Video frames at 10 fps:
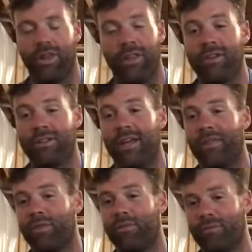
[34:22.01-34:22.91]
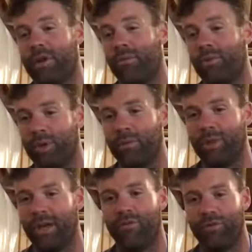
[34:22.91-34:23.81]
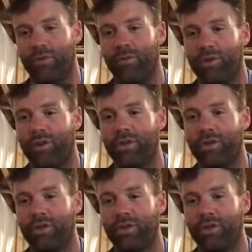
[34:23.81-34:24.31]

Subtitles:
And there's like a couple people that feel really